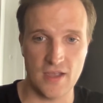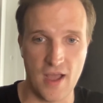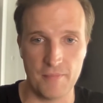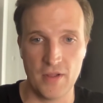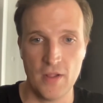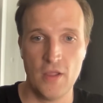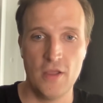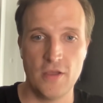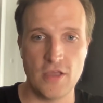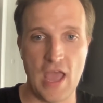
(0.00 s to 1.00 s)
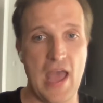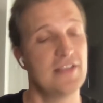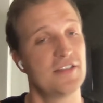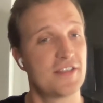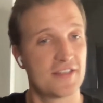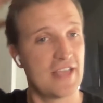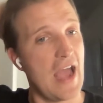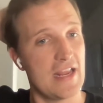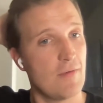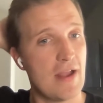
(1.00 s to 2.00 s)
Um, as a
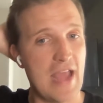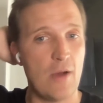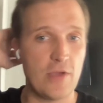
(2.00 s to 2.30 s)
society right now,